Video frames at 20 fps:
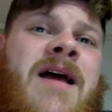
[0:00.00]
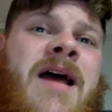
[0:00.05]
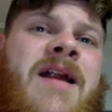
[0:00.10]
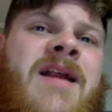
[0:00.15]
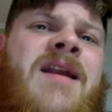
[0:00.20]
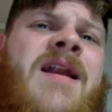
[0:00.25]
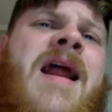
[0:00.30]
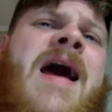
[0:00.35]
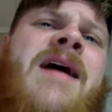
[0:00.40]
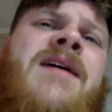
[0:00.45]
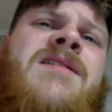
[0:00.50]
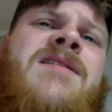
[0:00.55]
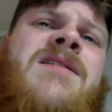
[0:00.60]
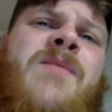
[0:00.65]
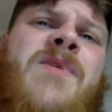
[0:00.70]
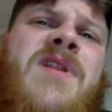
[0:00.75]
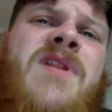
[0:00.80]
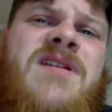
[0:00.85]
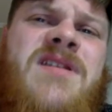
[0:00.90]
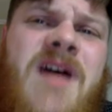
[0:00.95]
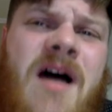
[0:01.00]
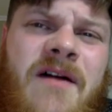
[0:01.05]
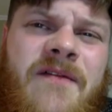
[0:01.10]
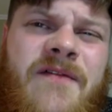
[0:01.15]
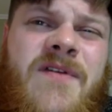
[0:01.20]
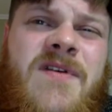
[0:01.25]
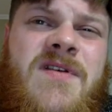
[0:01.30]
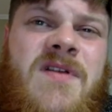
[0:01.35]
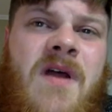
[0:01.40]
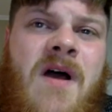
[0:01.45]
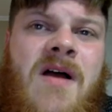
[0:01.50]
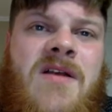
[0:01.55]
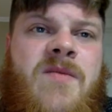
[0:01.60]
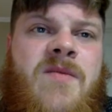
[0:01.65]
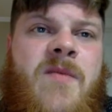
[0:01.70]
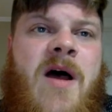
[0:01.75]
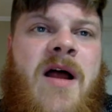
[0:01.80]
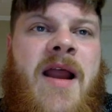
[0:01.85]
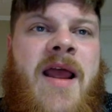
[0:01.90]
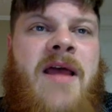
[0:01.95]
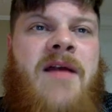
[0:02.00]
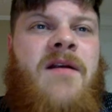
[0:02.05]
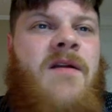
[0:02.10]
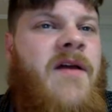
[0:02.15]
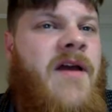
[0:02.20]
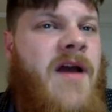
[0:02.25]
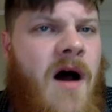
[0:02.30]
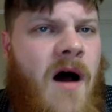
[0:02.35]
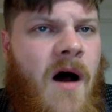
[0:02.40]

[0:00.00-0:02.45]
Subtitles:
and it enacts some of the toughest laws about handling